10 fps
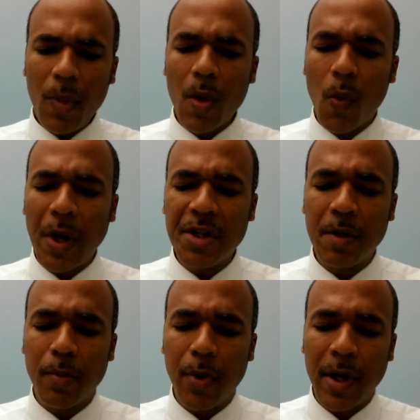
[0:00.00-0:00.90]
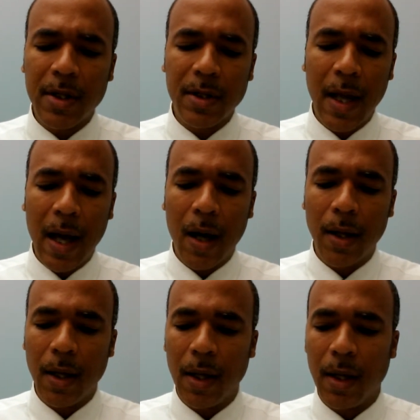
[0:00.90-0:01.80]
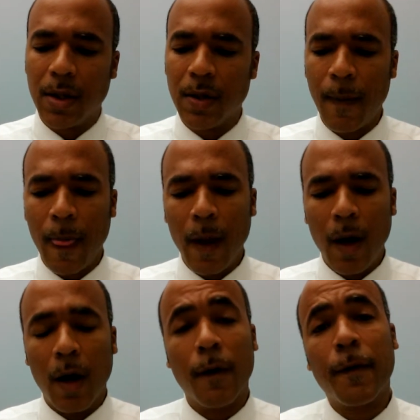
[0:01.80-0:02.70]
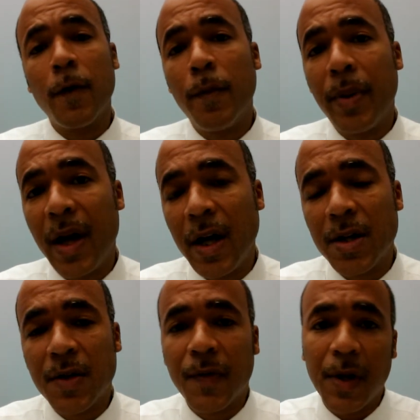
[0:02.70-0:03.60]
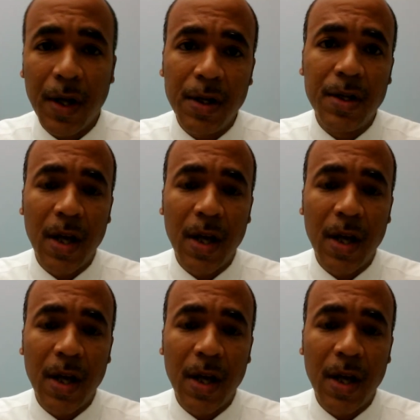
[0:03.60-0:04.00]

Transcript: The way she breaks it down is a few pages for each